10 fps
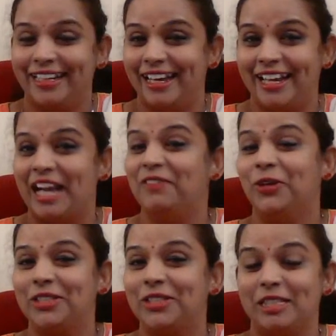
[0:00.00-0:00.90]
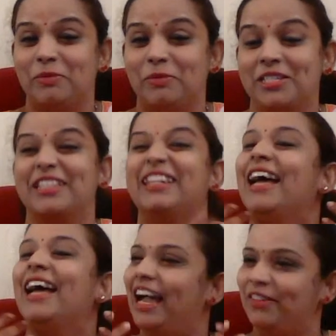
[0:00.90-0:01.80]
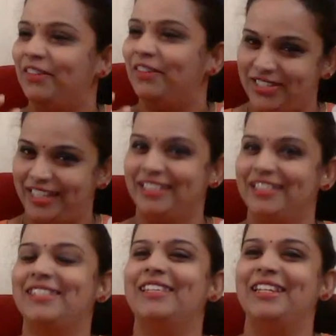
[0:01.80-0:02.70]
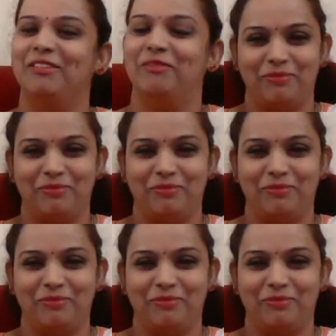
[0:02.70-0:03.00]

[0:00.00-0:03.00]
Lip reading: I have not changed the position. I have just changed the setup.